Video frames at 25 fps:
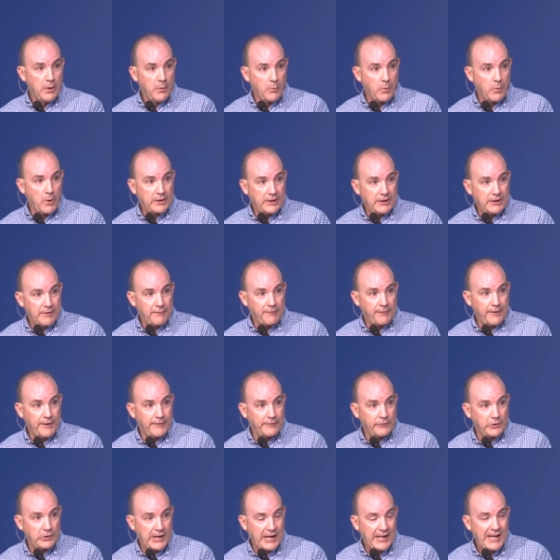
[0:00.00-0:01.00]
walking in the
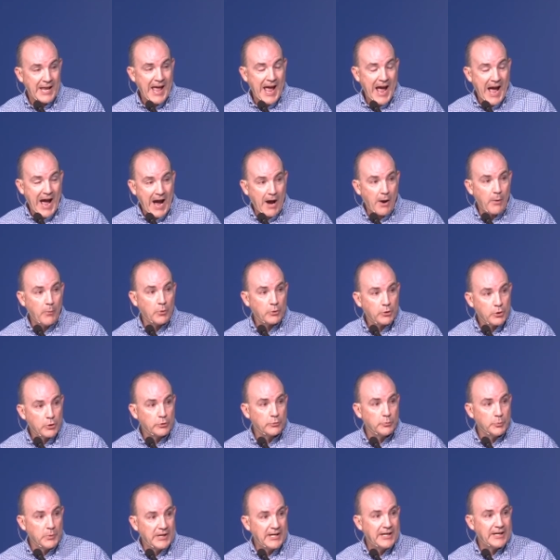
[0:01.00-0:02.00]
favor of God. How
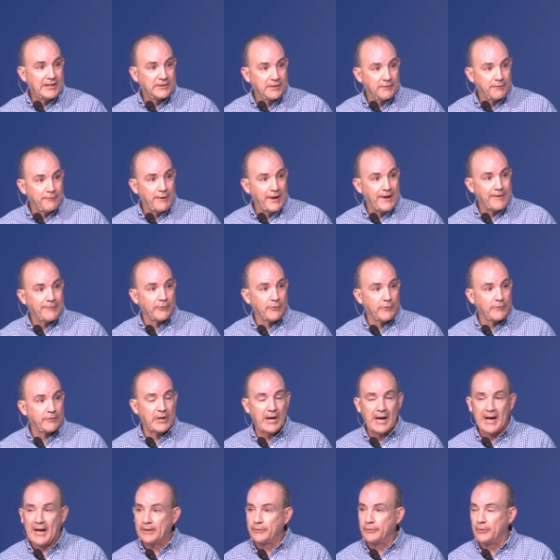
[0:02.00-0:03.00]
could we get the favor of
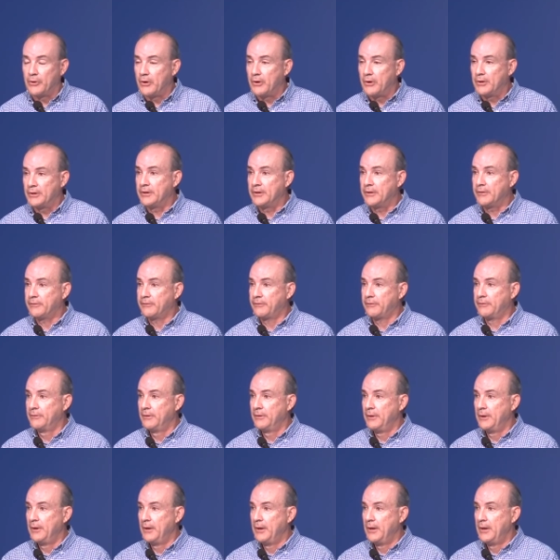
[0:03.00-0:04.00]
God on us?
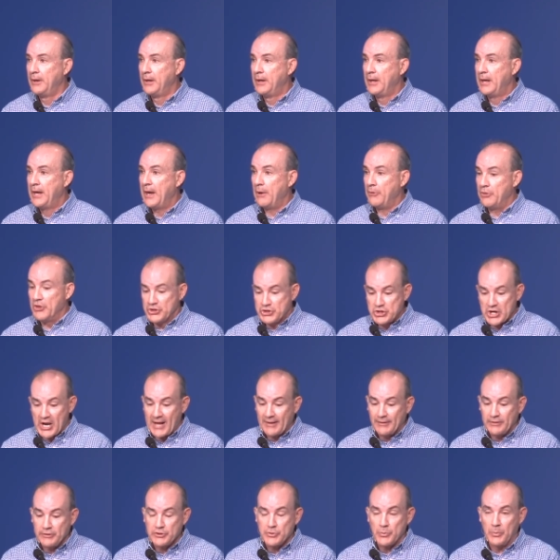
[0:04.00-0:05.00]
And the
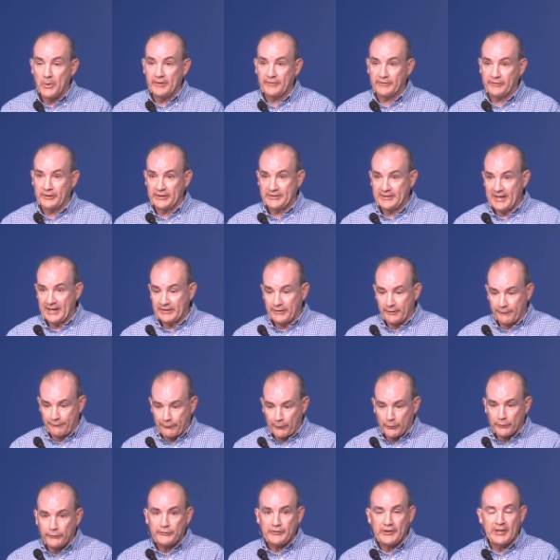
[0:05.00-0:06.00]
challenge was to take the
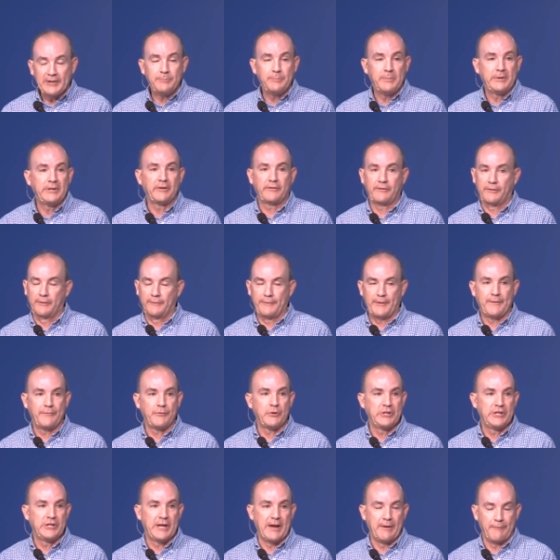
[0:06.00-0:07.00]
first 10 minutes of
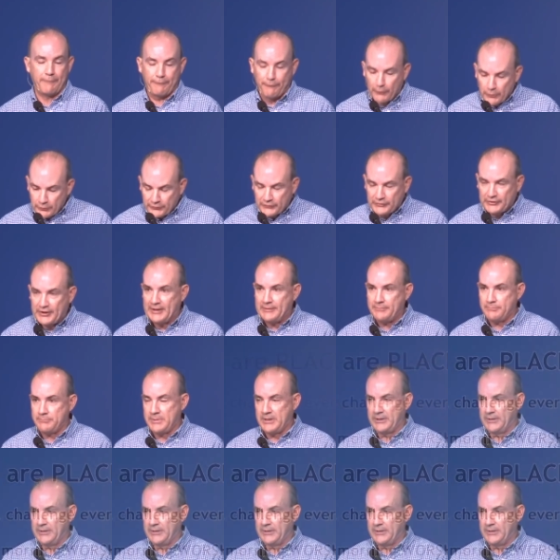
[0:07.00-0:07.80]
every day, first 10